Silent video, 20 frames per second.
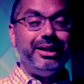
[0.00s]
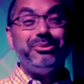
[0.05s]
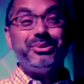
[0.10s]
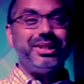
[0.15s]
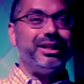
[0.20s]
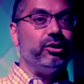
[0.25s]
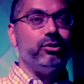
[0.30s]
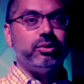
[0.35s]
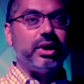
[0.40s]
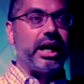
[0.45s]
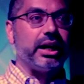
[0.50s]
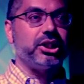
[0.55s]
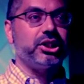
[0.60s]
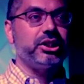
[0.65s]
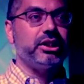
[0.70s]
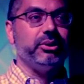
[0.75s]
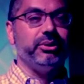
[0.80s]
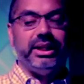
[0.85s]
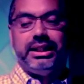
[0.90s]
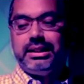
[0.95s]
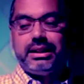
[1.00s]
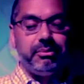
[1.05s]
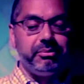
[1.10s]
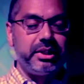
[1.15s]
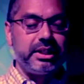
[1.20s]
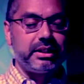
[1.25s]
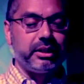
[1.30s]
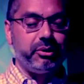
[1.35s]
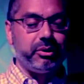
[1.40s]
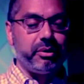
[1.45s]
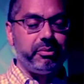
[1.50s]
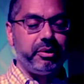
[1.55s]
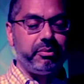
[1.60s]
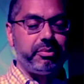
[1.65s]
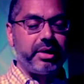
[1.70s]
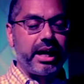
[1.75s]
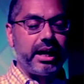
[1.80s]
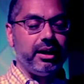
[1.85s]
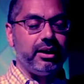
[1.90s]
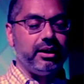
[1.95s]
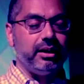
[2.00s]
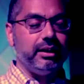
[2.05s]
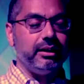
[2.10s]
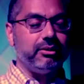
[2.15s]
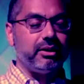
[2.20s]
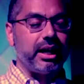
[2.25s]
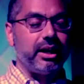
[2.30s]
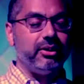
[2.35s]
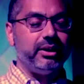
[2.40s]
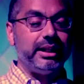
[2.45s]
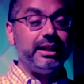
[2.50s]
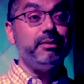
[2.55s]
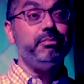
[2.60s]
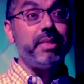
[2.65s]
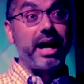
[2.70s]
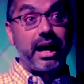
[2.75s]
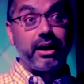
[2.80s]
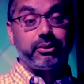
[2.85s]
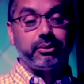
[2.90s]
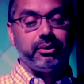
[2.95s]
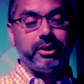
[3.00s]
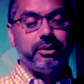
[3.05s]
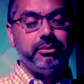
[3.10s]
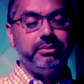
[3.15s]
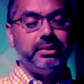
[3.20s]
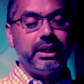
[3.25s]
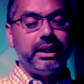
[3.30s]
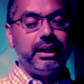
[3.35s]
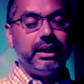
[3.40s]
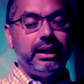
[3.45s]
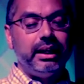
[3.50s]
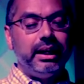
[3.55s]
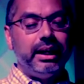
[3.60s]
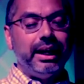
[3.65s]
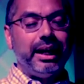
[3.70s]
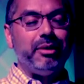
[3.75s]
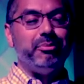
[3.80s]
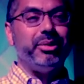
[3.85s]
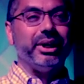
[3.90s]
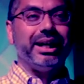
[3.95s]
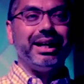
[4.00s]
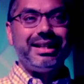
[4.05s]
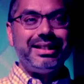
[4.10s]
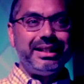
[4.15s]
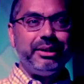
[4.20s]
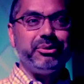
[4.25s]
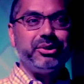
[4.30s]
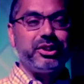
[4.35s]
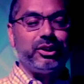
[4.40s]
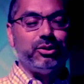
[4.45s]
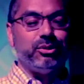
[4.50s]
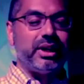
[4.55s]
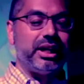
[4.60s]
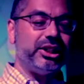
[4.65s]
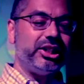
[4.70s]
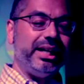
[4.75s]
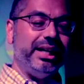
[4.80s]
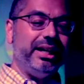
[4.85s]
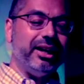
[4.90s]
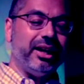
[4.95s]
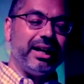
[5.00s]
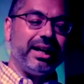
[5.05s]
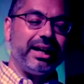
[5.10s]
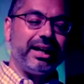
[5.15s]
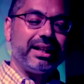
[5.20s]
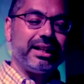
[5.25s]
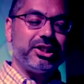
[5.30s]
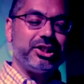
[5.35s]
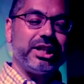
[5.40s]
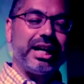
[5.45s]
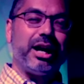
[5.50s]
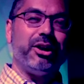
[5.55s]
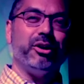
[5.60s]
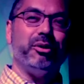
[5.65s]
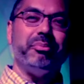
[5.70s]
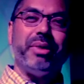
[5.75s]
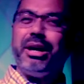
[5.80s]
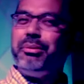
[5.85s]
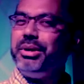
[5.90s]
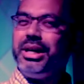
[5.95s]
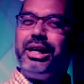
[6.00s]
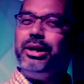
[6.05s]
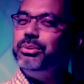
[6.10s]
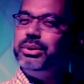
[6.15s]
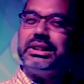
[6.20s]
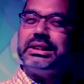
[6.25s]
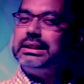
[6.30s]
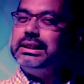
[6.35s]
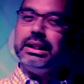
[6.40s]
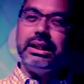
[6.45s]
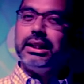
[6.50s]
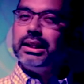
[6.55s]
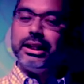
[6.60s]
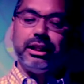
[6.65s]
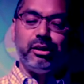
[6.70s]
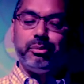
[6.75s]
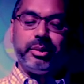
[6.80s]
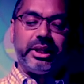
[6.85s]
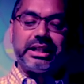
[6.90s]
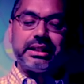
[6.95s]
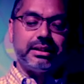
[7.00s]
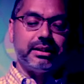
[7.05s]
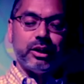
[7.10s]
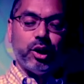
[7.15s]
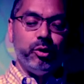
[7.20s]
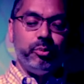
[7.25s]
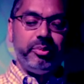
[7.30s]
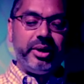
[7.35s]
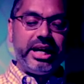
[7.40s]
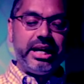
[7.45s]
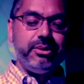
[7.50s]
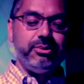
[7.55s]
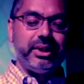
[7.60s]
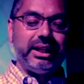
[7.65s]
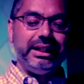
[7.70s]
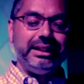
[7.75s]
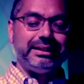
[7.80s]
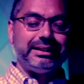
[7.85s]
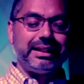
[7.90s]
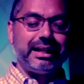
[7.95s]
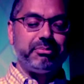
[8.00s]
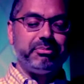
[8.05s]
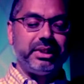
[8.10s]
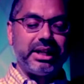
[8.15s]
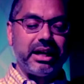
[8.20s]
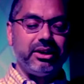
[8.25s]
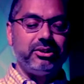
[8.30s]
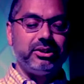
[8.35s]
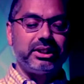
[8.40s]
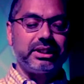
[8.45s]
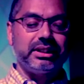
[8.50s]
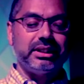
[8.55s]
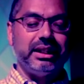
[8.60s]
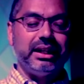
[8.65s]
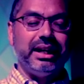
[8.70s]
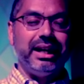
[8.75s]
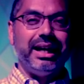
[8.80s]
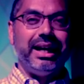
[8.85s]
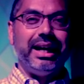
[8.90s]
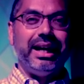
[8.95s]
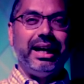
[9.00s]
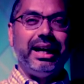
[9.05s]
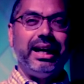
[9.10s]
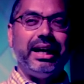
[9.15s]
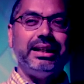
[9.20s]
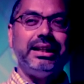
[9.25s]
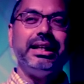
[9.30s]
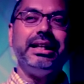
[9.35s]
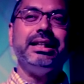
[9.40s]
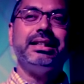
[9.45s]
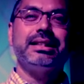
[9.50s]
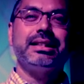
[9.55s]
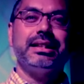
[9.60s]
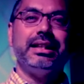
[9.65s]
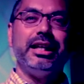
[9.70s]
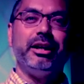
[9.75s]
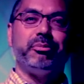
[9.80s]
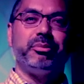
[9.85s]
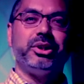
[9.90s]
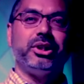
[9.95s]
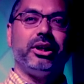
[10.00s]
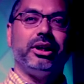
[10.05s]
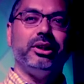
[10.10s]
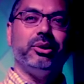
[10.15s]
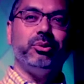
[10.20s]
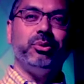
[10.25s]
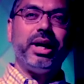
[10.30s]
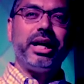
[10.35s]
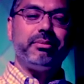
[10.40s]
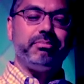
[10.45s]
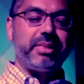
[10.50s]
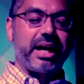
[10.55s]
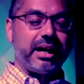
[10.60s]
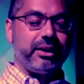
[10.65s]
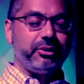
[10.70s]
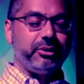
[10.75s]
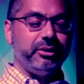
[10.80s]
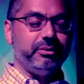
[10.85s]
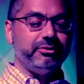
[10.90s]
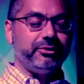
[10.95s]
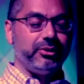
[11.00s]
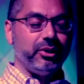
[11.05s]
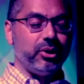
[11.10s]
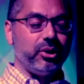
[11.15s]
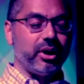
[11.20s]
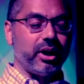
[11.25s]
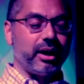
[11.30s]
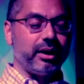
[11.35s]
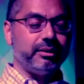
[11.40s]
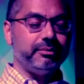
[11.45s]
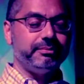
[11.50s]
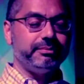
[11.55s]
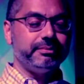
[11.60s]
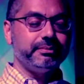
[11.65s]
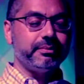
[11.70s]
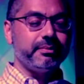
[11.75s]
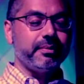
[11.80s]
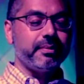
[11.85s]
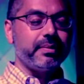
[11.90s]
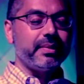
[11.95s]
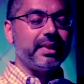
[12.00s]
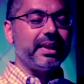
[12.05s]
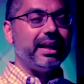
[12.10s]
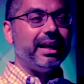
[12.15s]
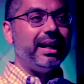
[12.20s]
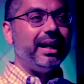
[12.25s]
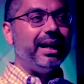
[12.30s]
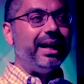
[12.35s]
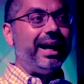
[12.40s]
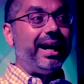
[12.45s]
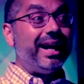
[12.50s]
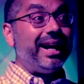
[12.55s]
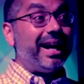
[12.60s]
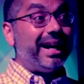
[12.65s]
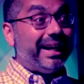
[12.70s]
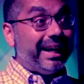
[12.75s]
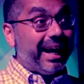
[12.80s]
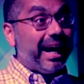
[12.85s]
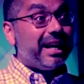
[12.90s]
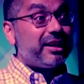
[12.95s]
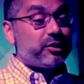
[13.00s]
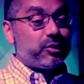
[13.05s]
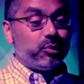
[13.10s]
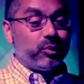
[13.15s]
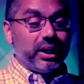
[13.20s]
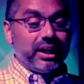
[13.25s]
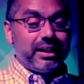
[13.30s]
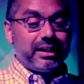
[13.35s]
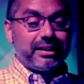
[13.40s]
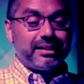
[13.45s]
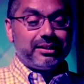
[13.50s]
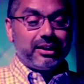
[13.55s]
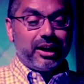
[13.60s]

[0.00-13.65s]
and he was in a rush, so he dumped his equipment bag on the ground in the bathroom. And because he was in a rush, he got out of the shower. Maybe he was still a little bit soapy when he stepped out, and then he slipped on the wet bathroom floor. And I guess one of the